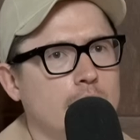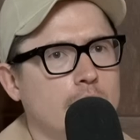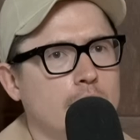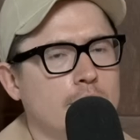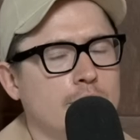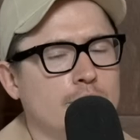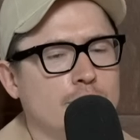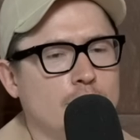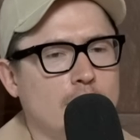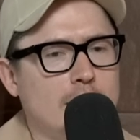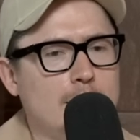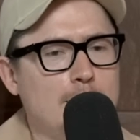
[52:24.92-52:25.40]

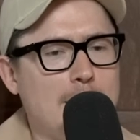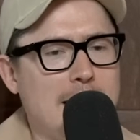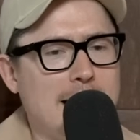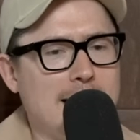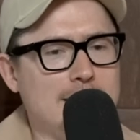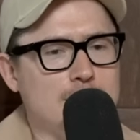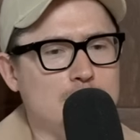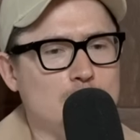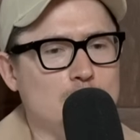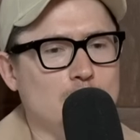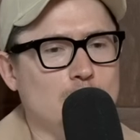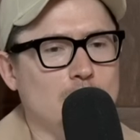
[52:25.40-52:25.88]

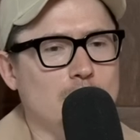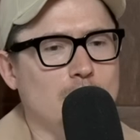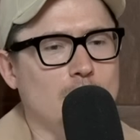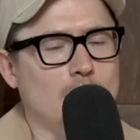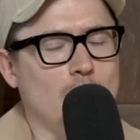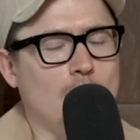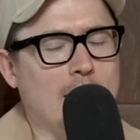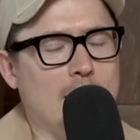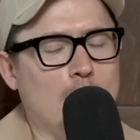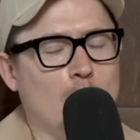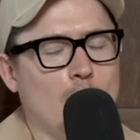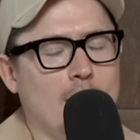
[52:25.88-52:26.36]
Fremantle.
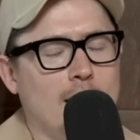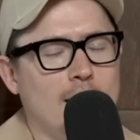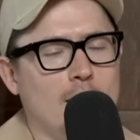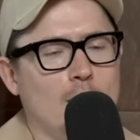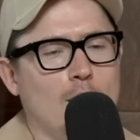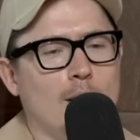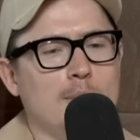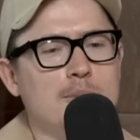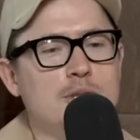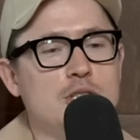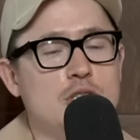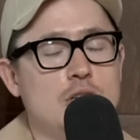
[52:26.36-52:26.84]
And I,
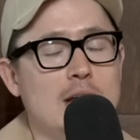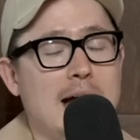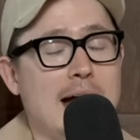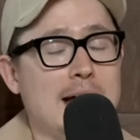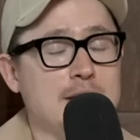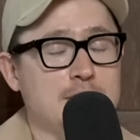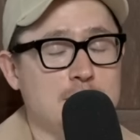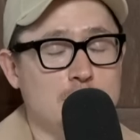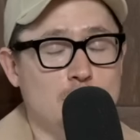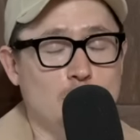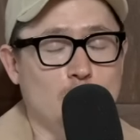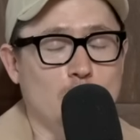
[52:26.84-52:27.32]
I'm
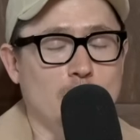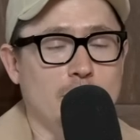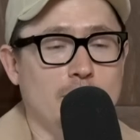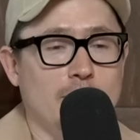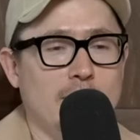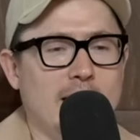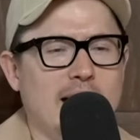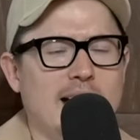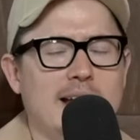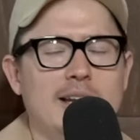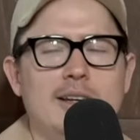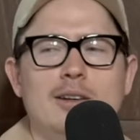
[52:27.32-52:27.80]
as a North
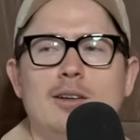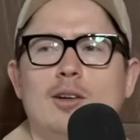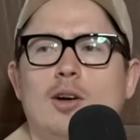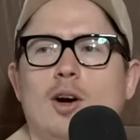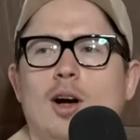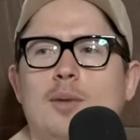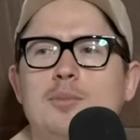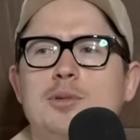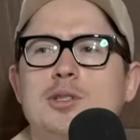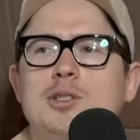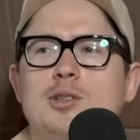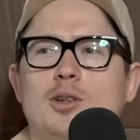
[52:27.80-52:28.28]
fan,
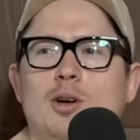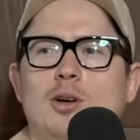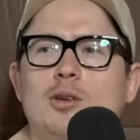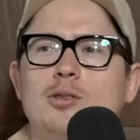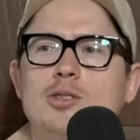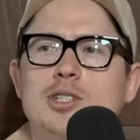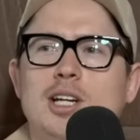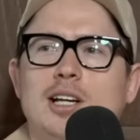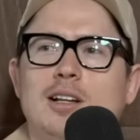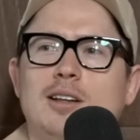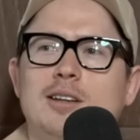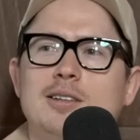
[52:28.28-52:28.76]
I'm so
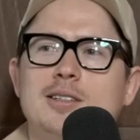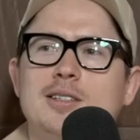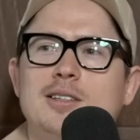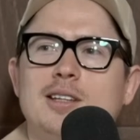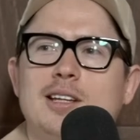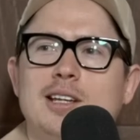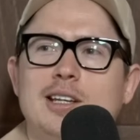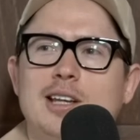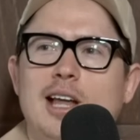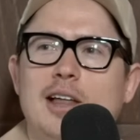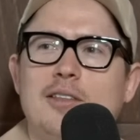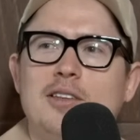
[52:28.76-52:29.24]
jealous
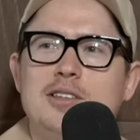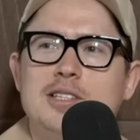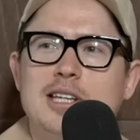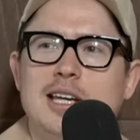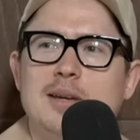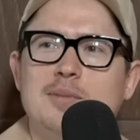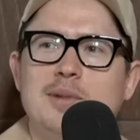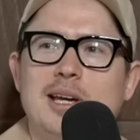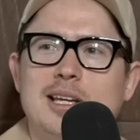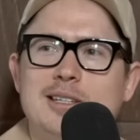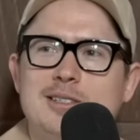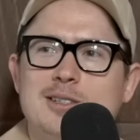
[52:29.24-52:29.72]
that another
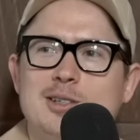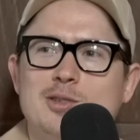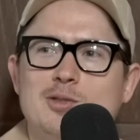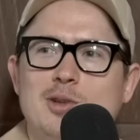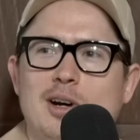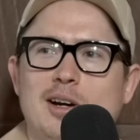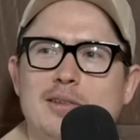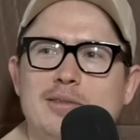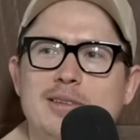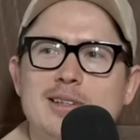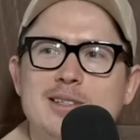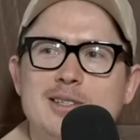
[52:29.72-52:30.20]
team gets to
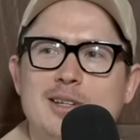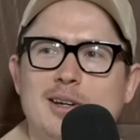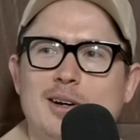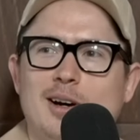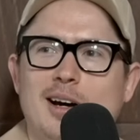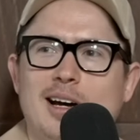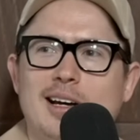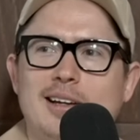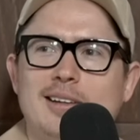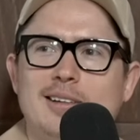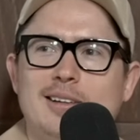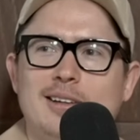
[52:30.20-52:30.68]
draft this
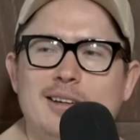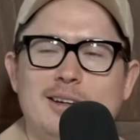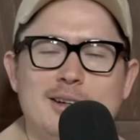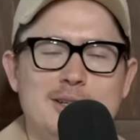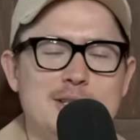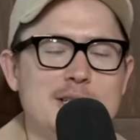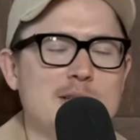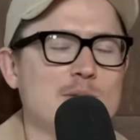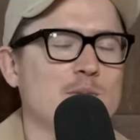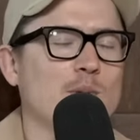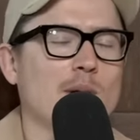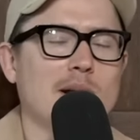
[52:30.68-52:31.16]
guy
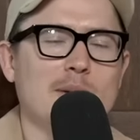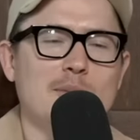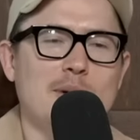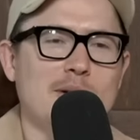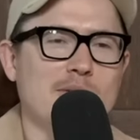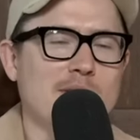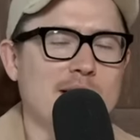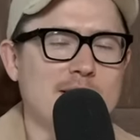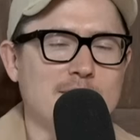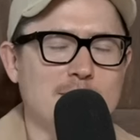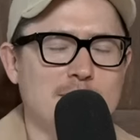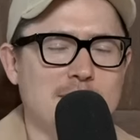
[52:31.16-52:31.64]
because he's one of my
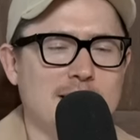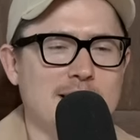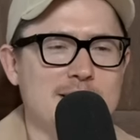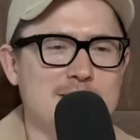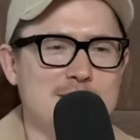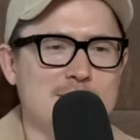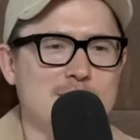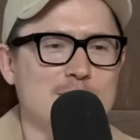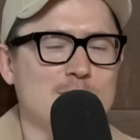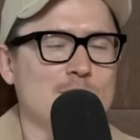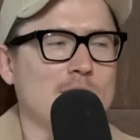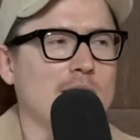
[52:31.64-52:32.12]
favourite players
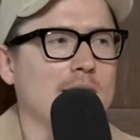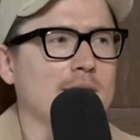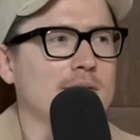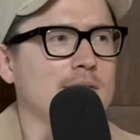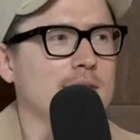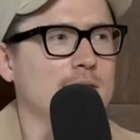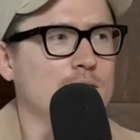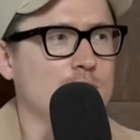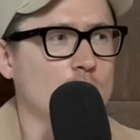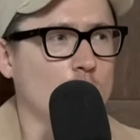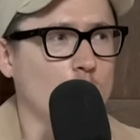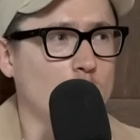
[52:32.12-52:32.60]
in the
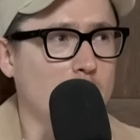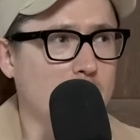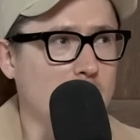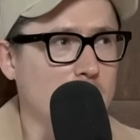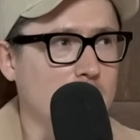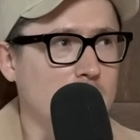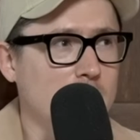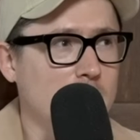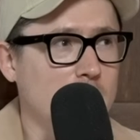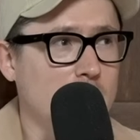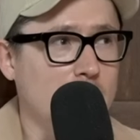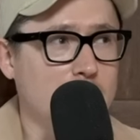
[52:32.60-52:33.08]
draft. Joe
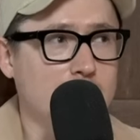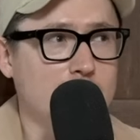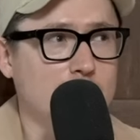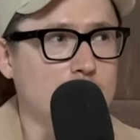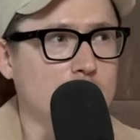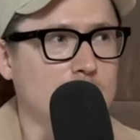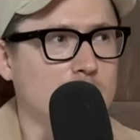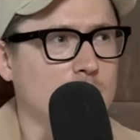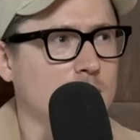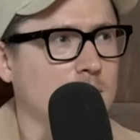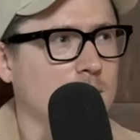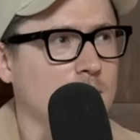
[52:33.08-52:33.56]
Berry. Have
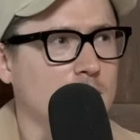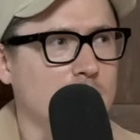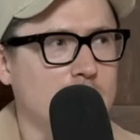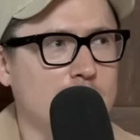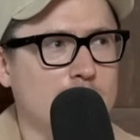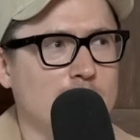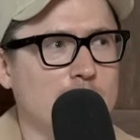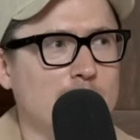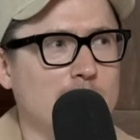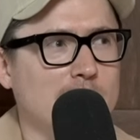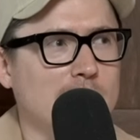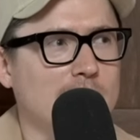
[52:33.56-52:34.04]
you Are you
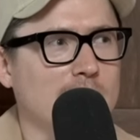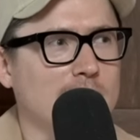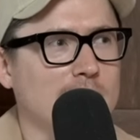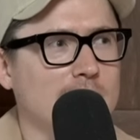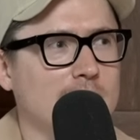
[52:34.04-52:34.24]
familiar?